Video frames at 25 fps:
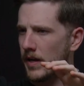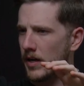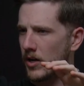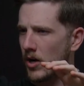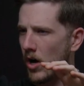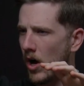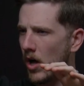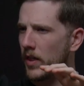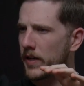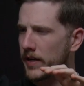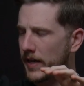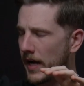
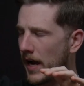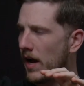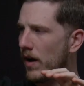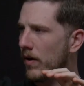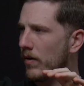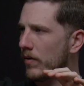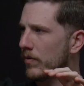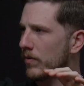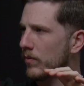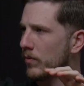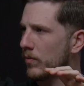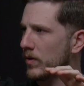calling
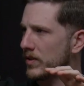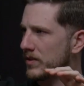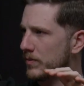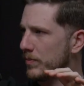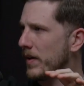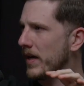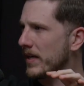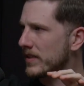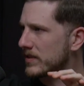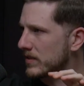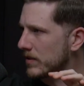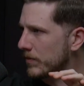out what's
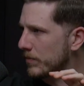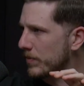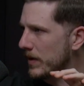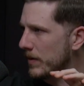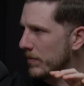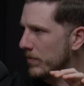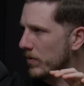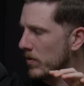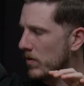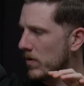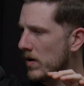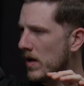best in
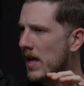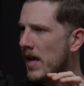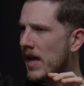people,